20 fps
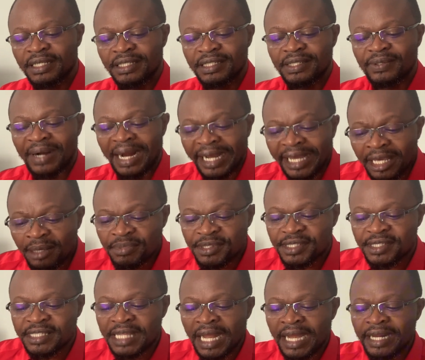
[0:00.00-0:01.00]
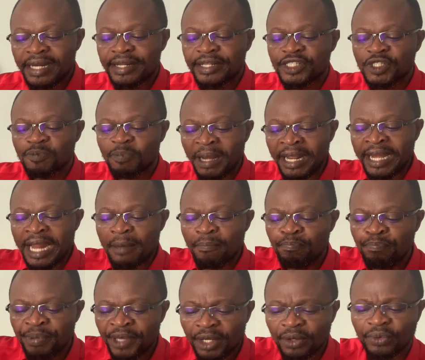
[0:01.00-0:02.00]
Raheem Sterling is playing a
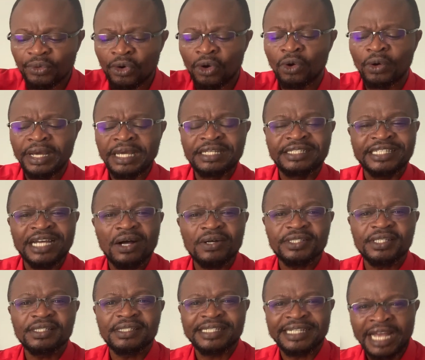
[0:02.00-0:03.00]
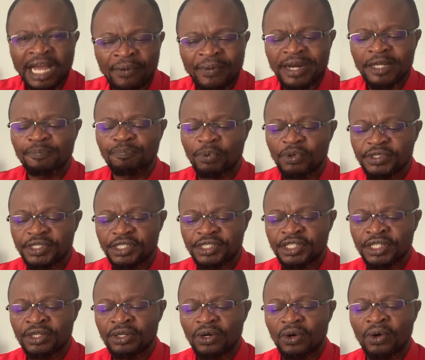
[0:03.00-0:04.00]
big role in Chelsea's current
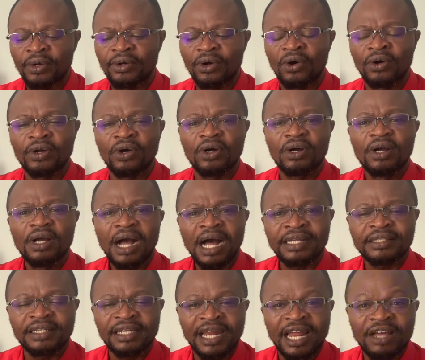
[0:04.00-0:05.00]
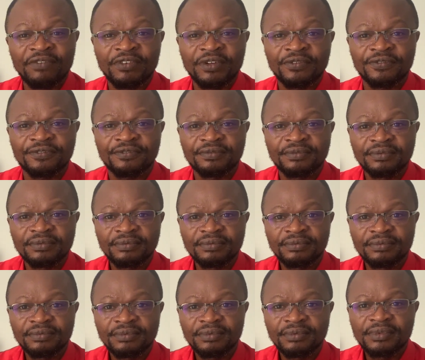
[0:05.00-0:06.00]
position at 11th.
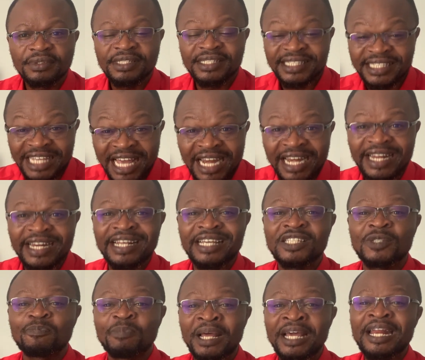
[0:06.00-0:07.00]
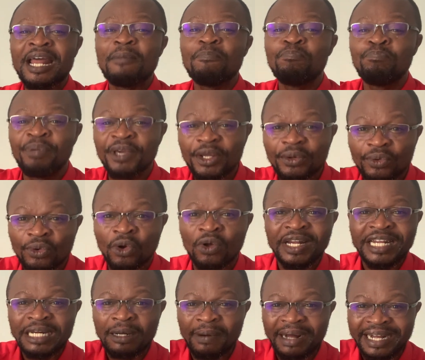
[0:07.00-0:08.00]
Sterling is playing a big role
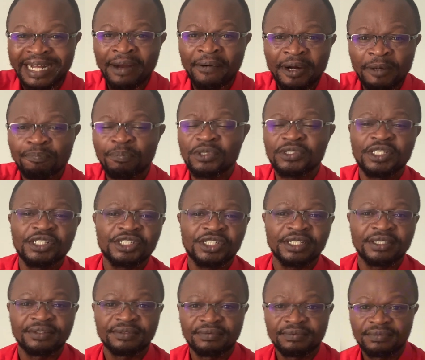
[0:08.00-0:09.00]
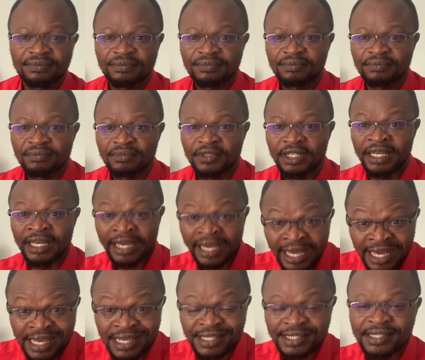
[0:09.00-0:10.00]
in our current position. He
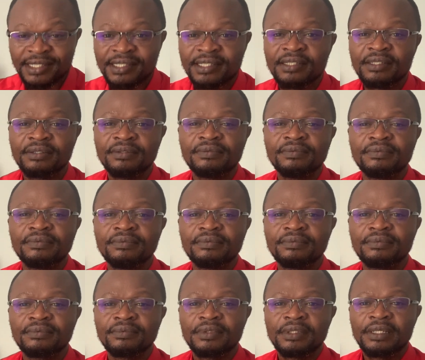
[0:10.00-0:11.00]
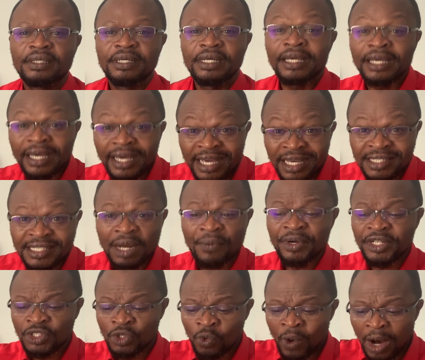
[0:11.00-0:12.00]
is the
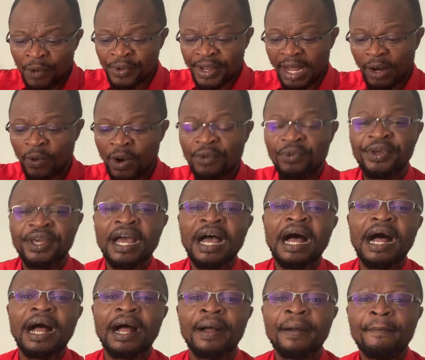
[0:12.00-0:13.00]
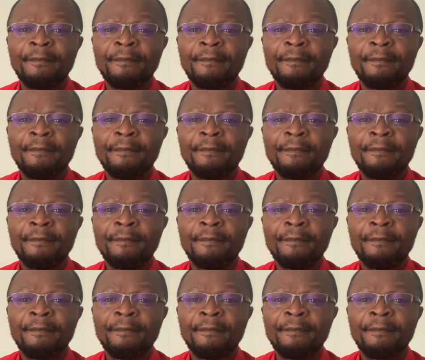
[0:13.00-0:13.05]
reason why we are where we are.